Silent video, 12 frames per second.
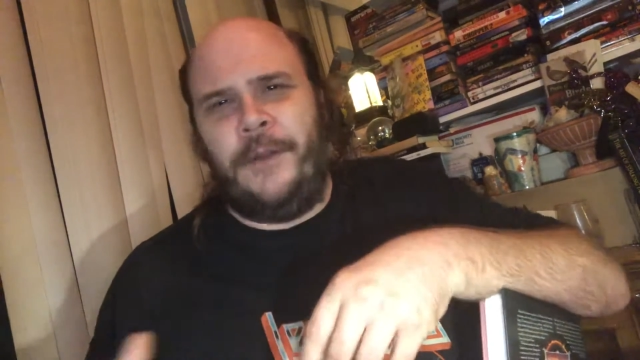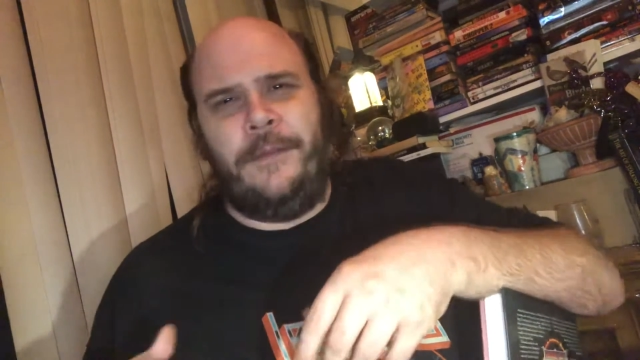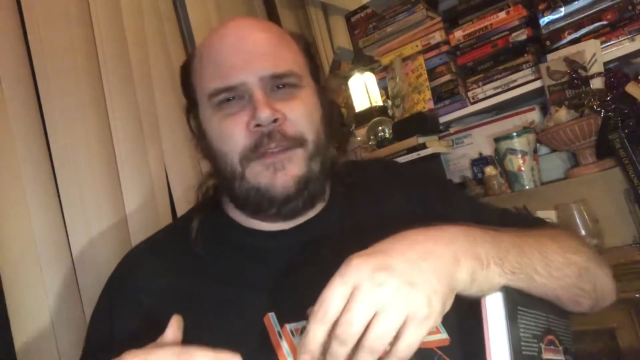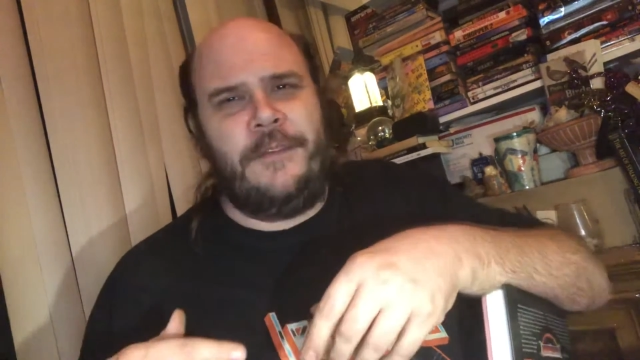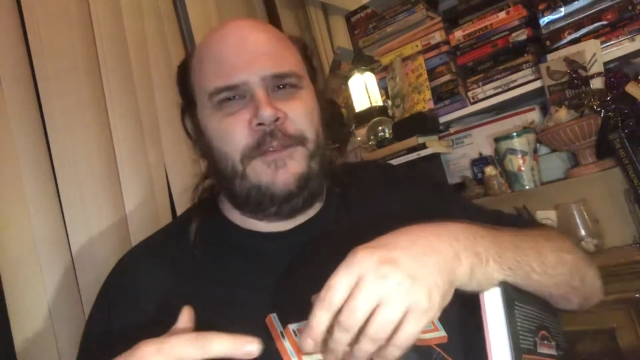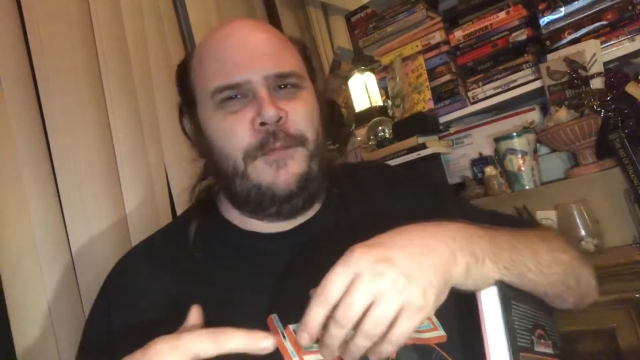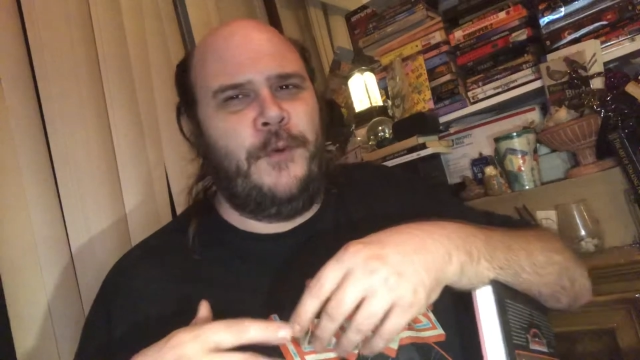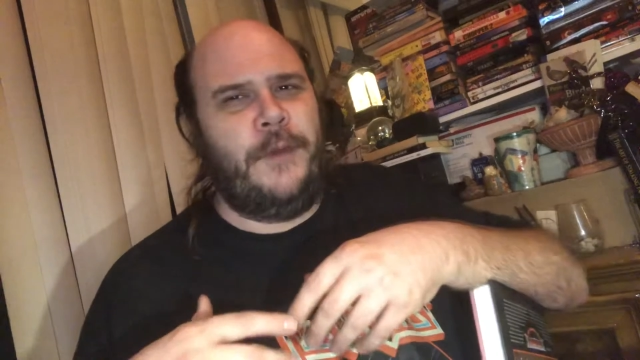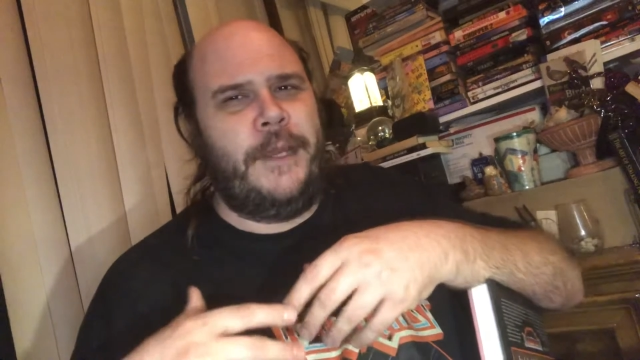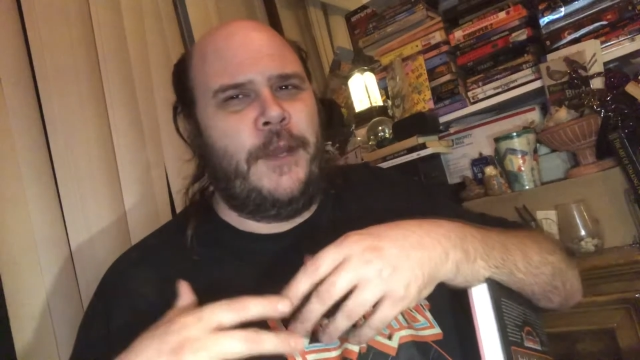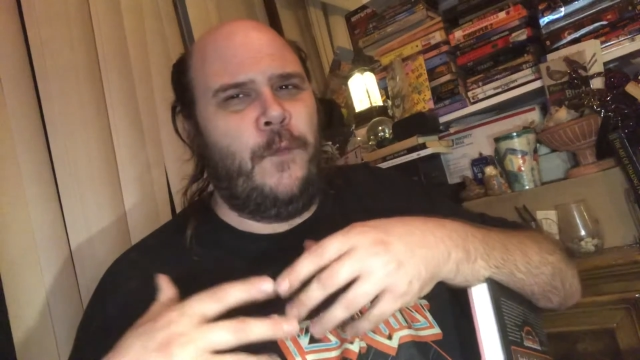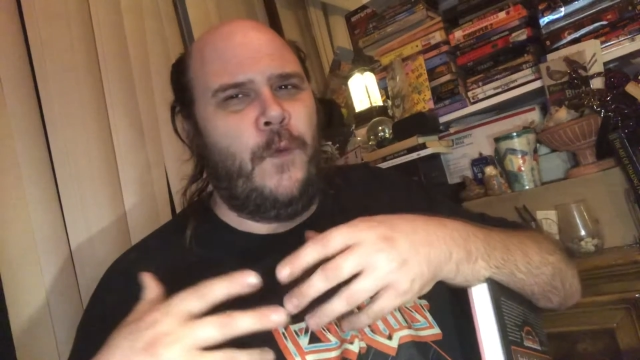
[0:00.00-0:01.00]
and this is more
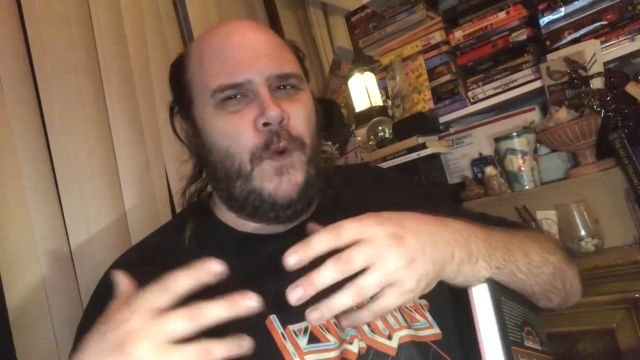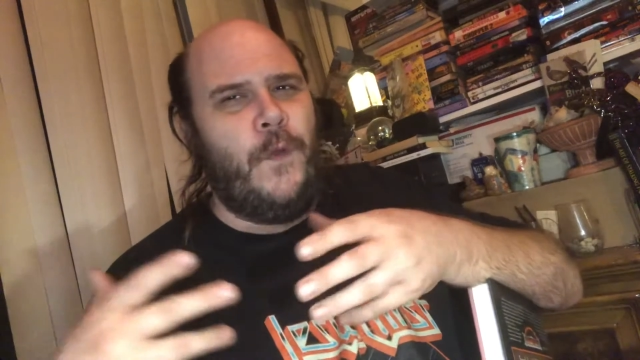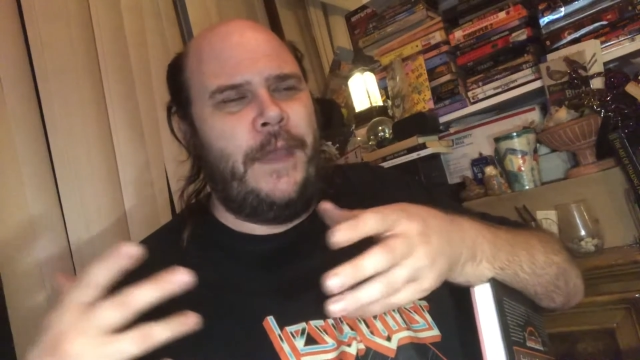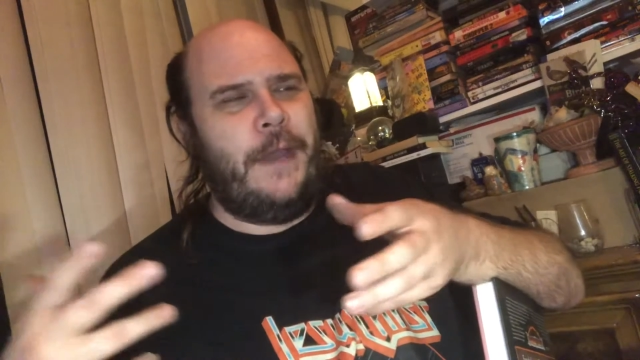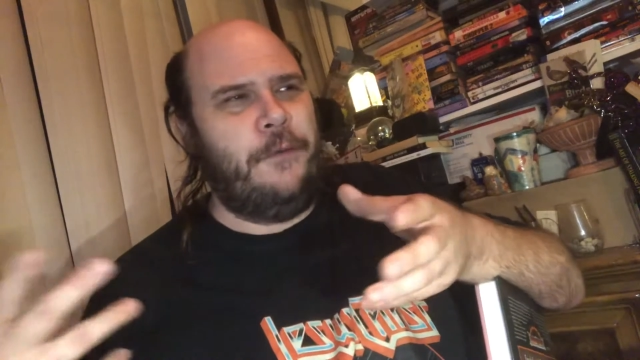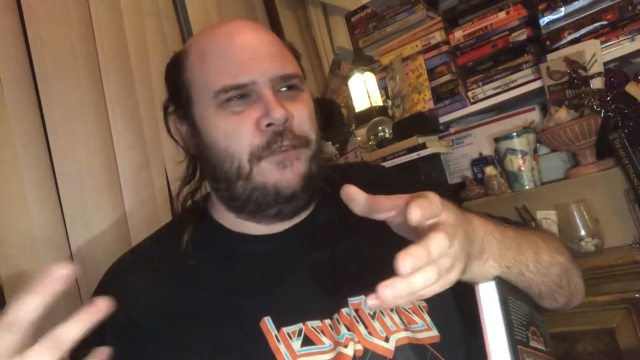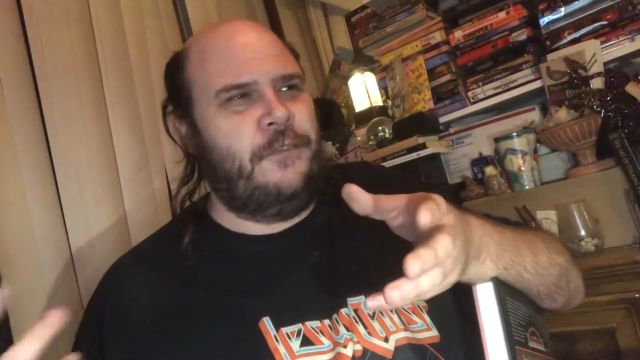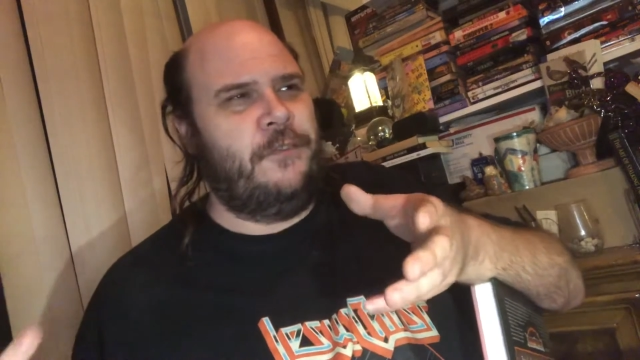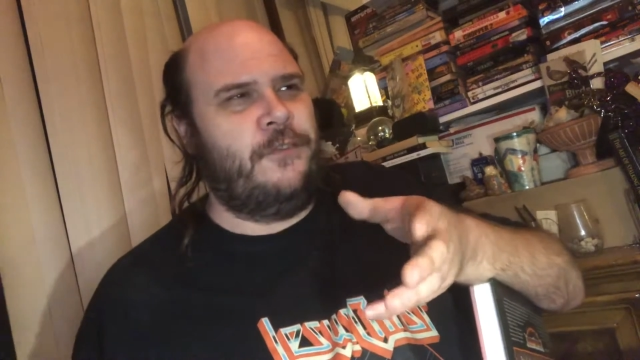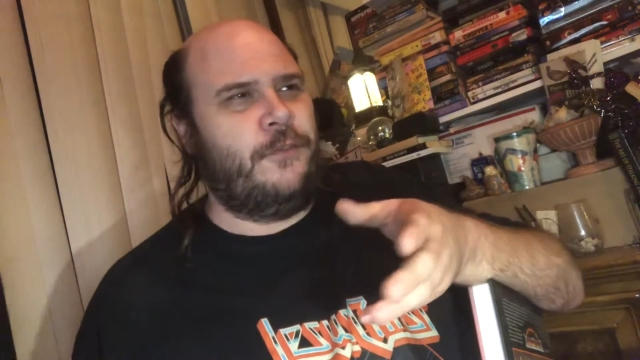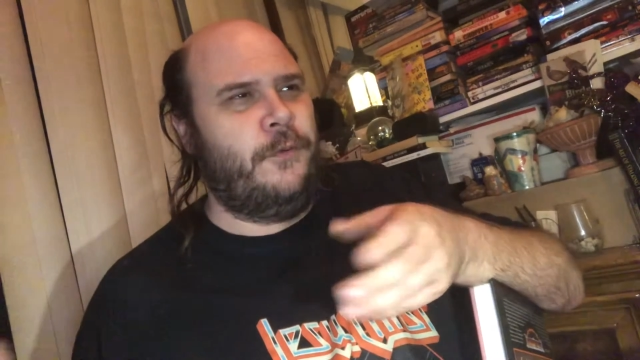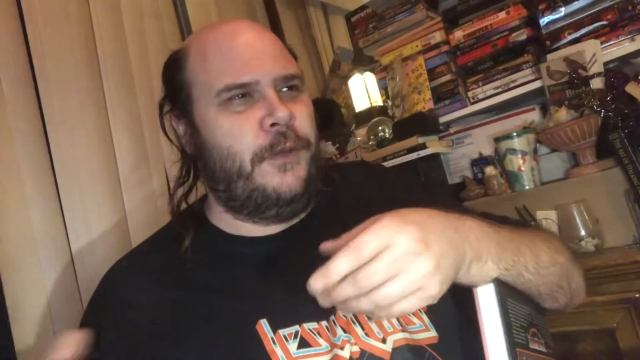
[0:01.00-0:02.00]
like a world that was
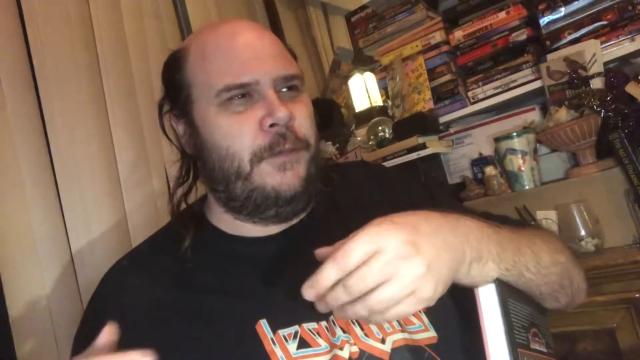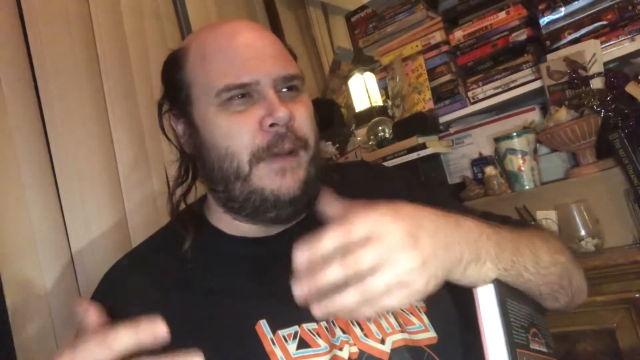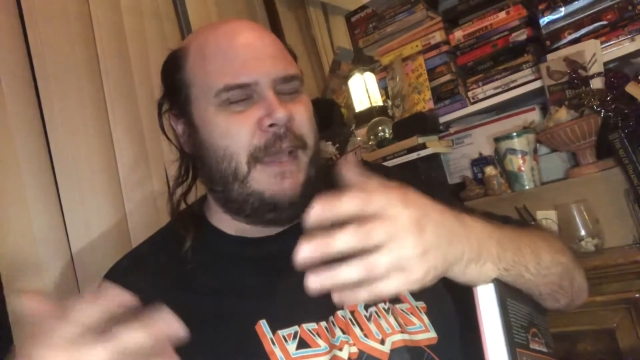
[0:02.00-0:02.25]
destroyed